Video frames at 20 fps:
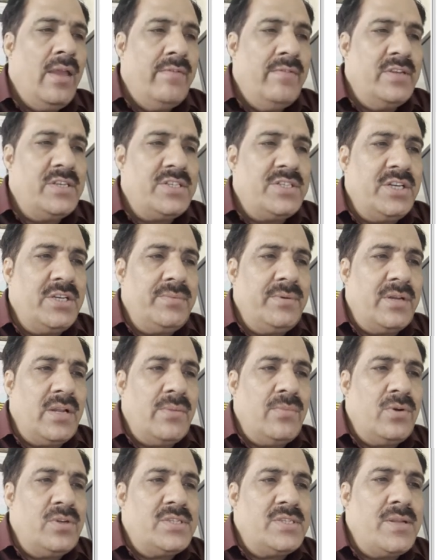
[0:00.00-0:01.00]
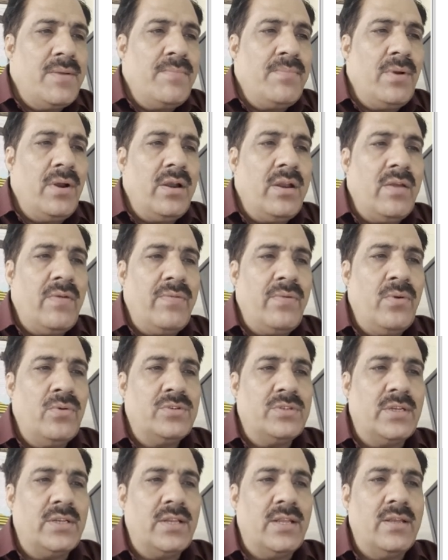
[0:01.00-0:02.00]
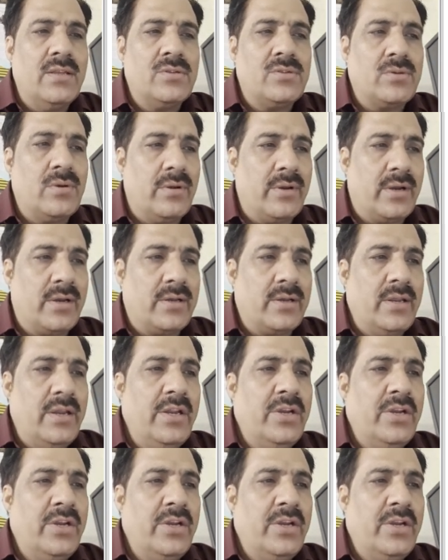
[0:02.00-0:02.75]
This statement about simple diffusion is correct.